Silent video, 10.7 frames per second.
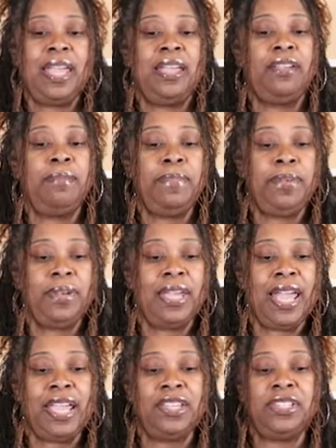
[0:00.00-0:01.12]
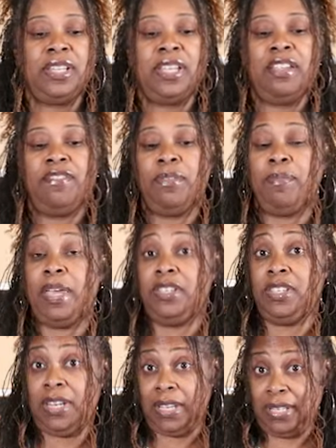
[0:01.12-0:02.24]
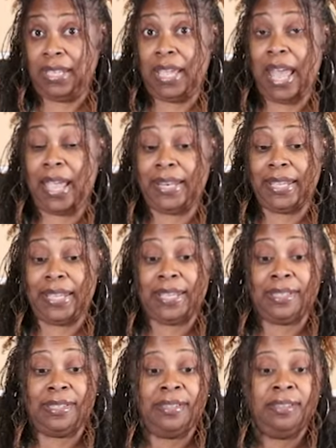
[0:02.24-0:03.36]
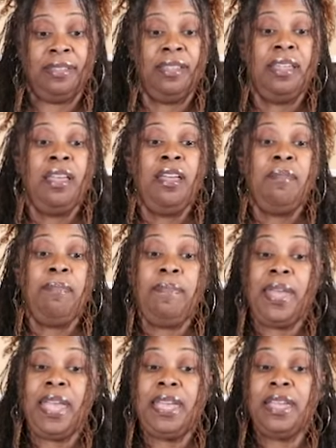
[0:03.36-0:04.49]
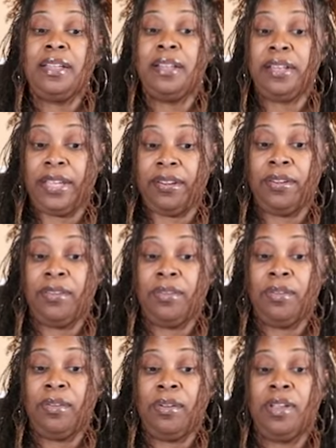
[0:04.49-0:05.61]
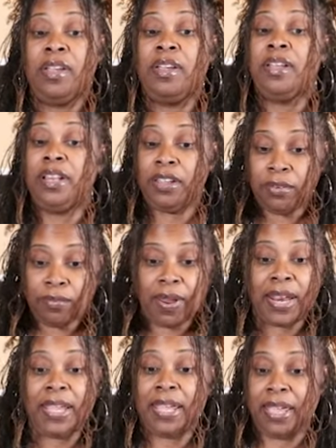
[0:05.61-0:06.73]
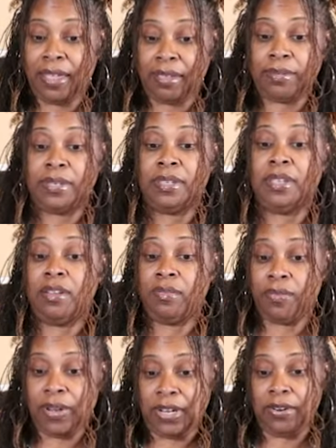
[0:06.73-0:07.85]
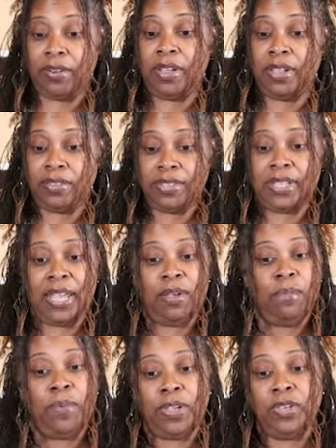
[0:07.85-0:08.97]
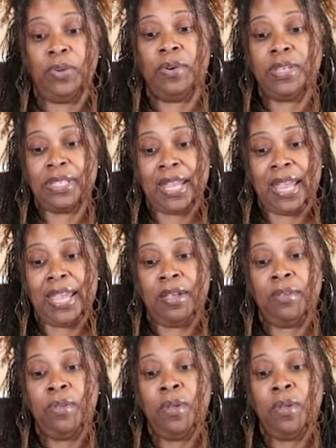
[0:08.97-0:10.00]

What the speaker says: and communication information and ideas. Make it clear. Clear writing helps the reader understand what you are saying